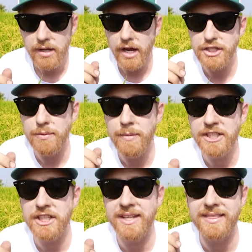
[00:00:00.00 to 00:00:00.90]
I should
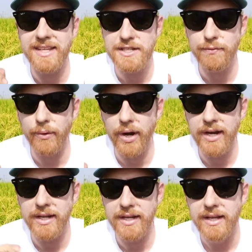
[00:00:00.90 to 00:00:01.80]
mention that this
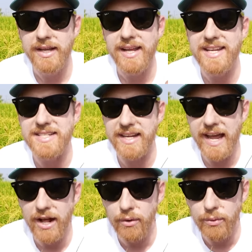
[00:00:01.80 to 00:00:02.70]
variety is
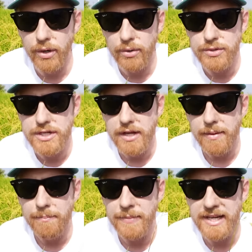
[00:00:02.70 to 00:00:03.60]
Calrose
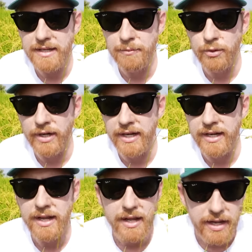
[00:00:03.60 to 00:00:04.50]
Medium
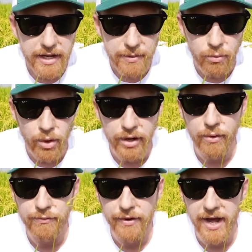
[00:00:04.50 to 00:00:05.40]
Grain
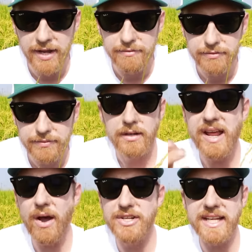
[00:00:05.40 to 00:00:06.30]
M105.
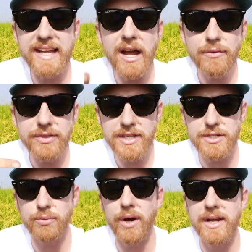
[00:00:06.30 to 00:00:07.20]
Now, as I count
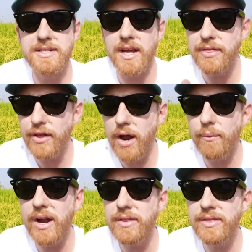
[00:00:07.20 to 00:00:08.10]
this rice, I thought
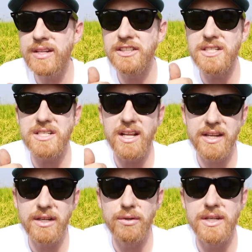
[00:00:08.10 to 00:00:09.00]
rather than just
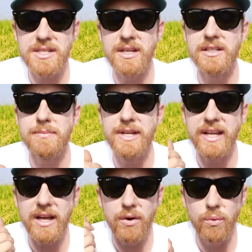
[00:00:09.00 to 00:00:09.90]
letting you listening to me
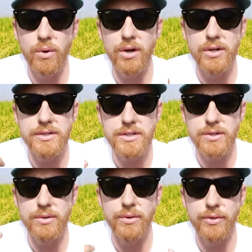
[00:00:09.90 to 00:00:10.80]
count 1,
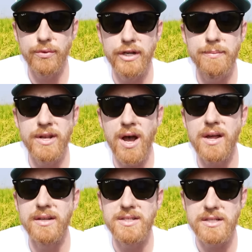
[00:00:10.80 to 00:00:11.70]
2, 3
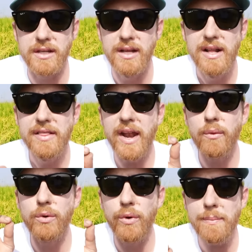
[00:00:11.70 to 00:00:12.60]
monotonously, that I
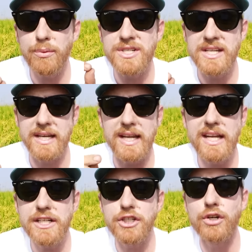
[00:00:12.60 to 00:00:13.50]
would represent
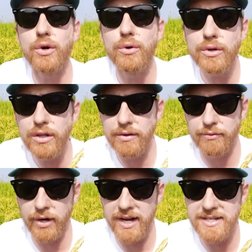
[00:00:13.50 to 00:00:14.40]
each kernel of
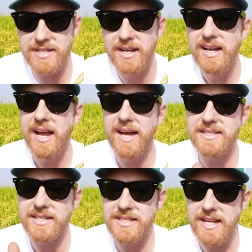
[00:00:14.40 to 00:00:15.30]
rice
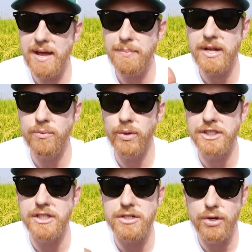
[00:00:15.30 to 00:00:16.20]
as a step in
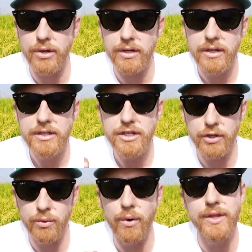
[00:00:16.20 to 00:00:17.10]
which it took to
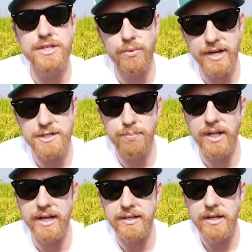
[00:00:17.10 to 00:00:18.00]
grow this rice
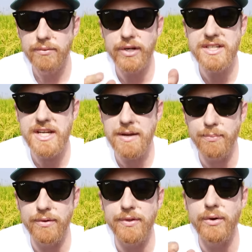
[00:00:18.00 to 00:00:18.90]
plant. For
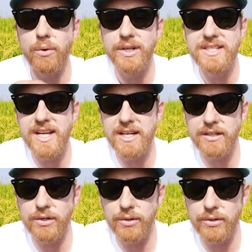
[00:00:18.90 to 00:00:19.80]
example, if there are only
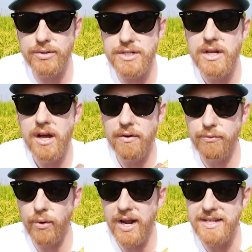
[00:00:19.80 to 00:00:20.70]
10 kernels of
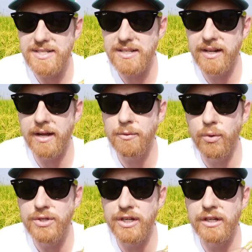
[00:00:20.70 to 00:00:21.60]
rice, then I'm
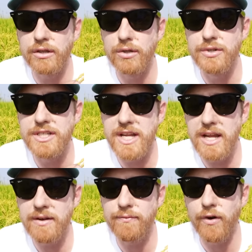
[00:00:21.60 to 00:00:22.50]
going to include
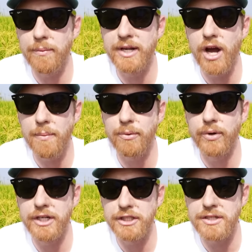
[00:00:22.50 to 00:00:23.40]
10 farming
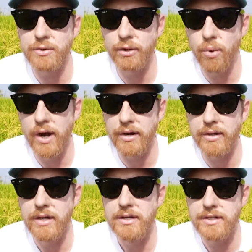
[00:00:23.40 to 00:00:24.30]
operations required
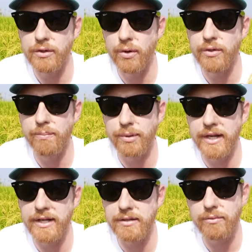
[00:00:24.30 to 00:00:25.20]
to grow the
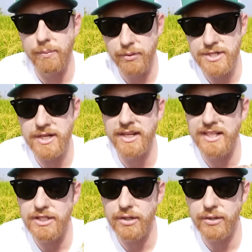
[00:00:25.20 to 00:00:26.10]
plant, representing
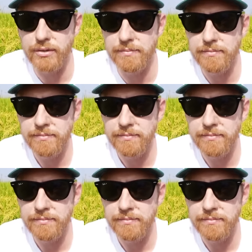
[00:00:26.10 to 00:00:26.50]
each kernel.